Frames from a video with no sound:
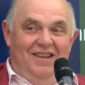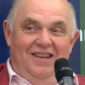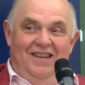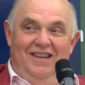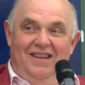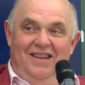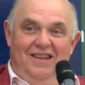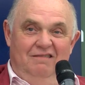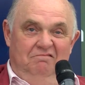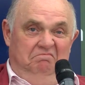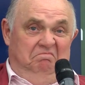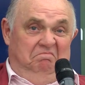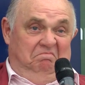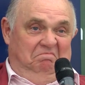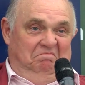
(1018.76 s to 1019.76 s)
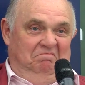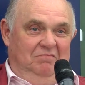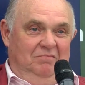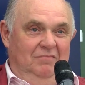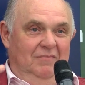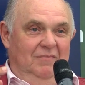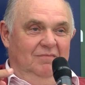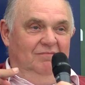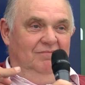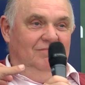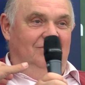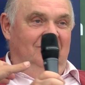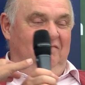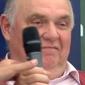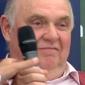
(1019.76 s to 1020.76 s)

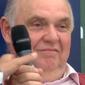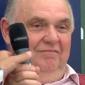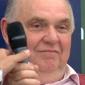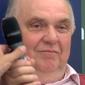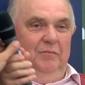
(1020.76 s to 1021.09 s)
(no one is talking)